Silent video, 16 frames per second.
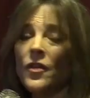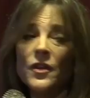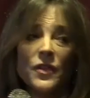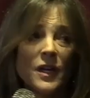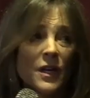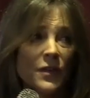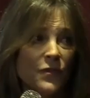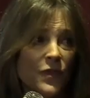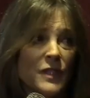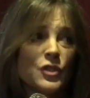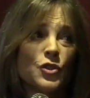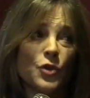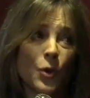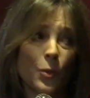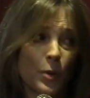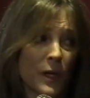that the
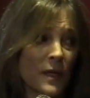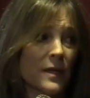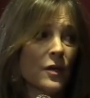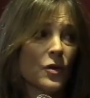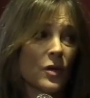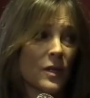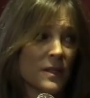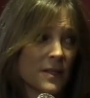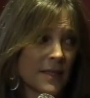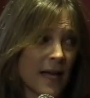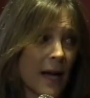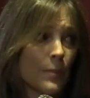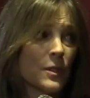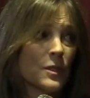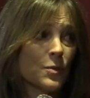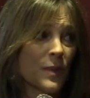conventional political
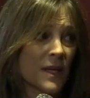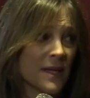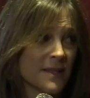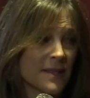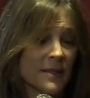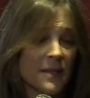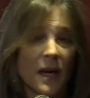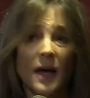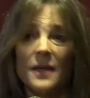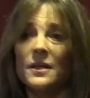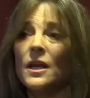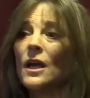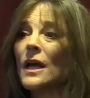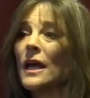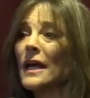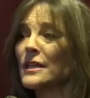establishment has done
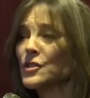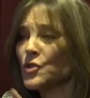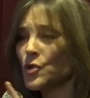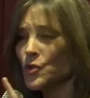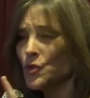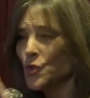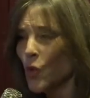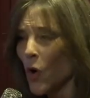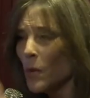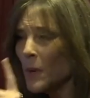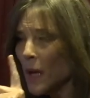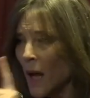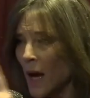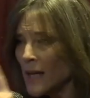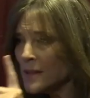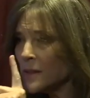is to
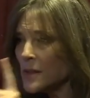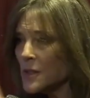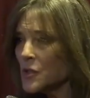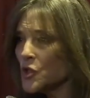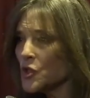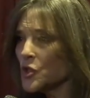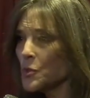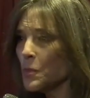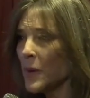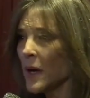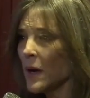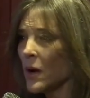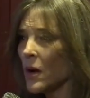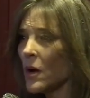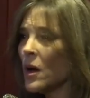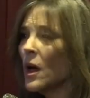normalize the
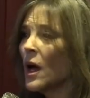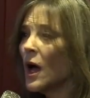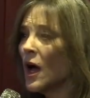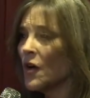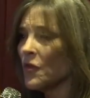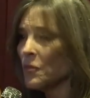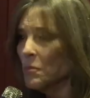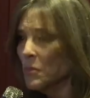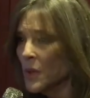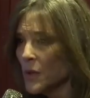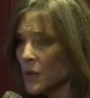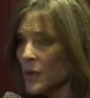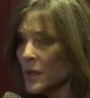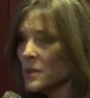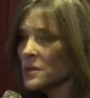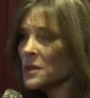despair of
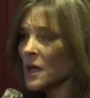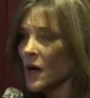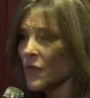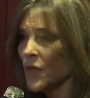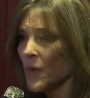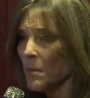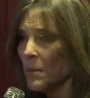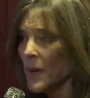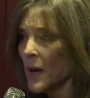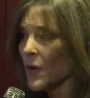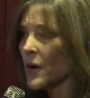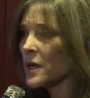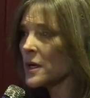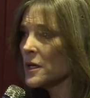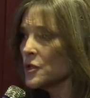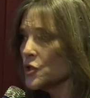millions of
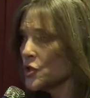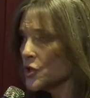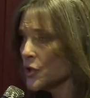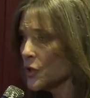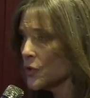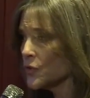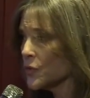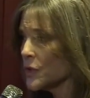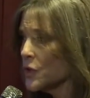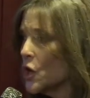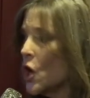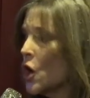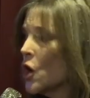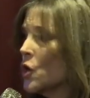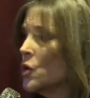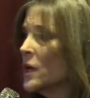American children
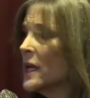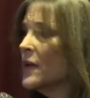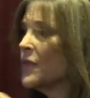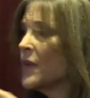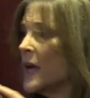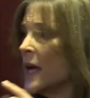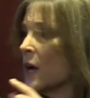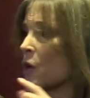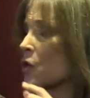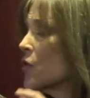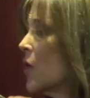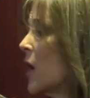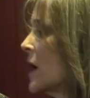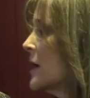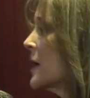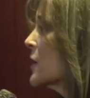who live in
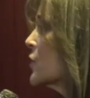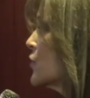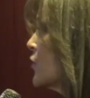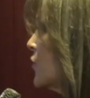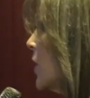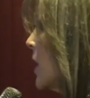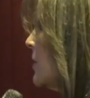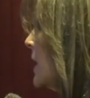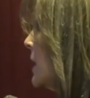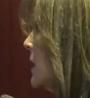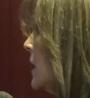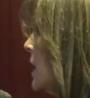chronic trauma.